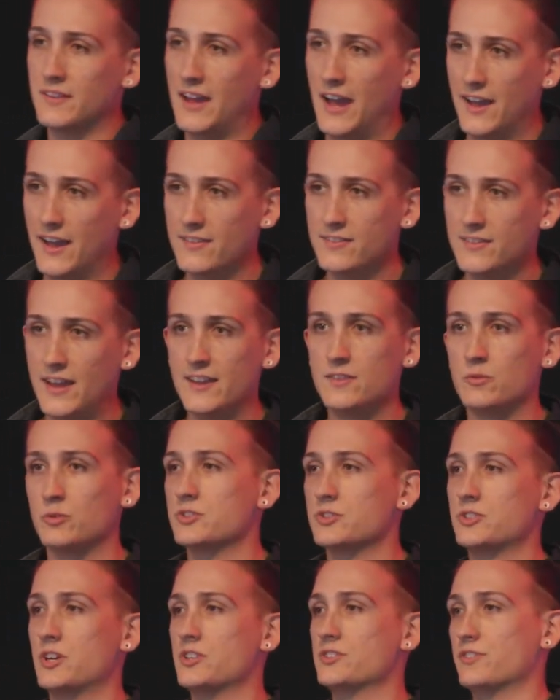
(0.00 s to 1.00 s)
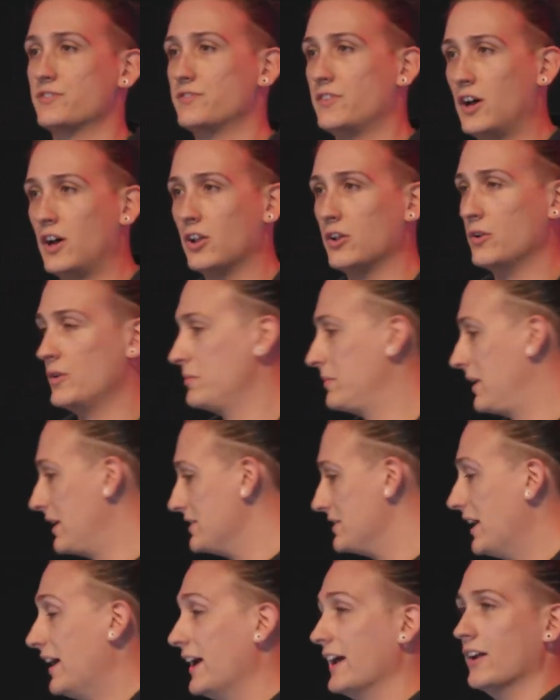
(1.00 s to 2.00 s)
that, that will start to follow in my
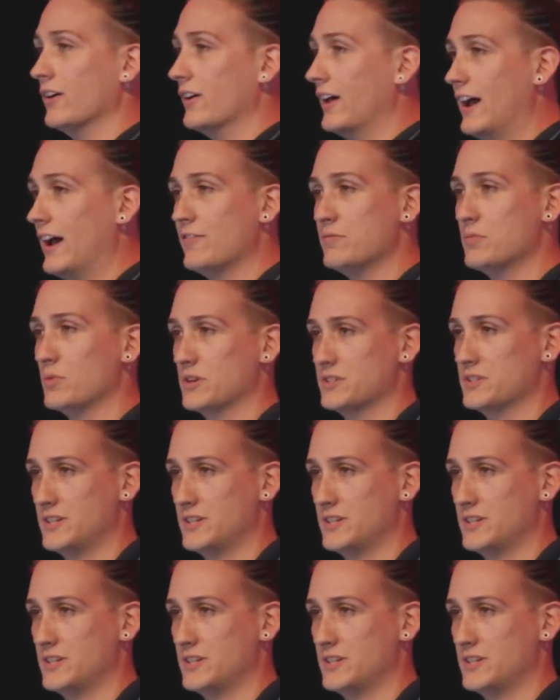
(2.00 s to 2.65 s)
day, and I'll have more